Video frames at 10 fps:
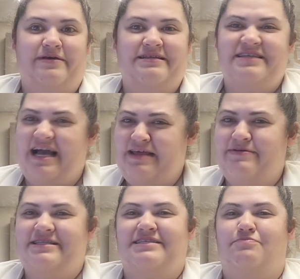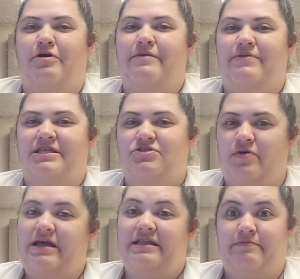tiny bit disappointed, but the
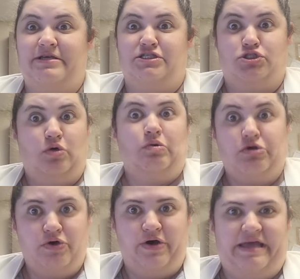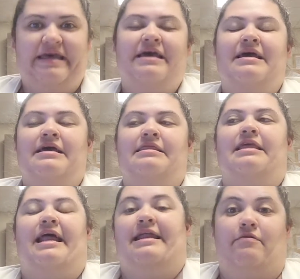story ended up being so good
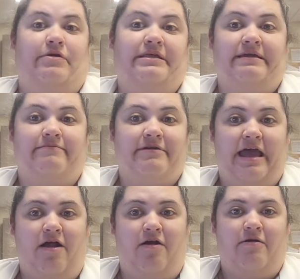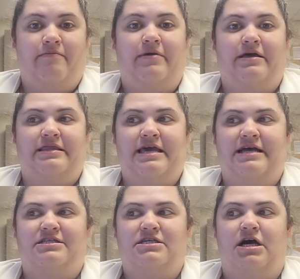that I didn't really care at the
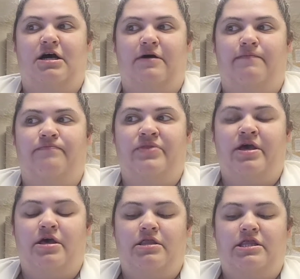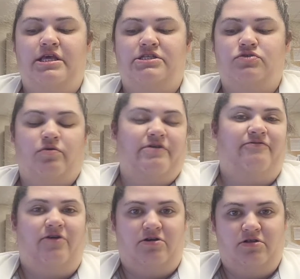end. The story
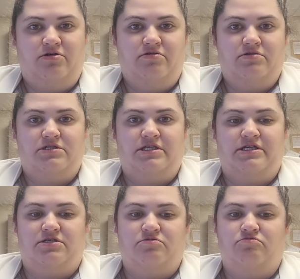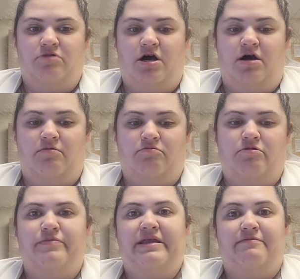follows this
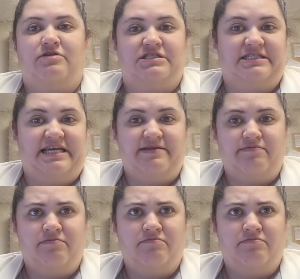woman named Christina,